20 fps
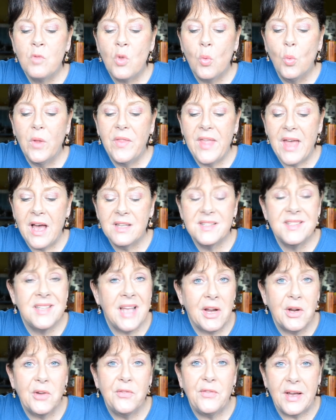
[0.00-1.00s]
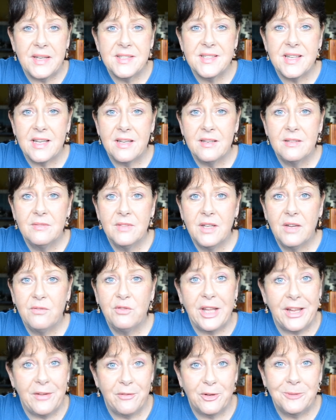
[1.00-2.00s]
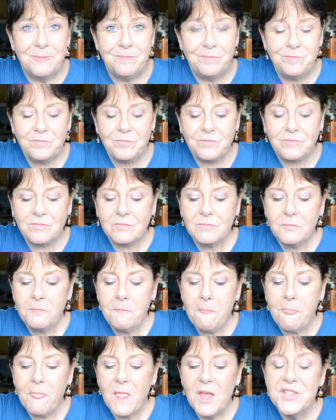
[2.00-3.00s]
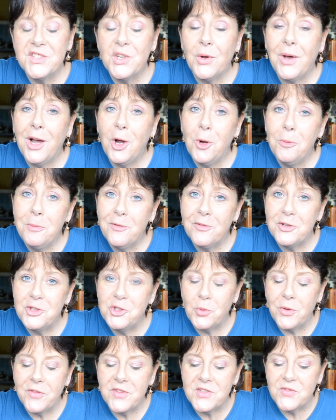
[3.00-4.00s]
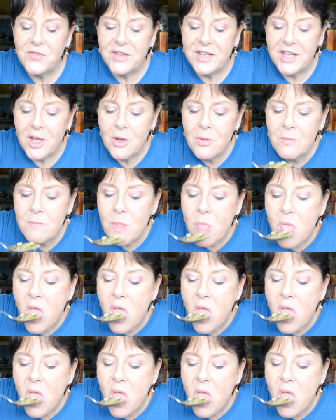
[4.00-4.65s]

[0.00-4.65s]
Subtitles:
without sacrificing flavor. So I hope you've enjoyed this video.